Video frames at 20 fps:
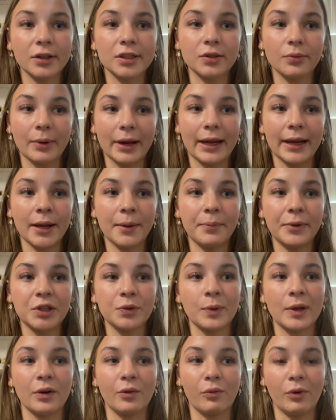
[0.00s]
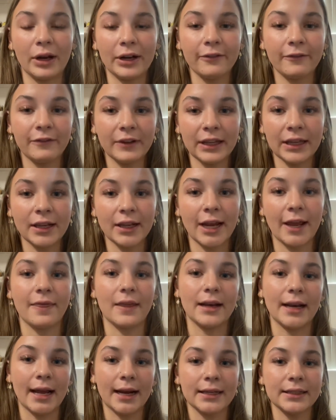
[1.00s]
away between one feed and the
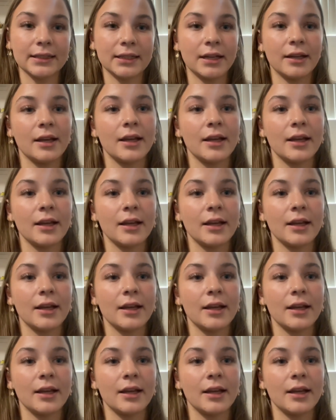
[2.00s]
next.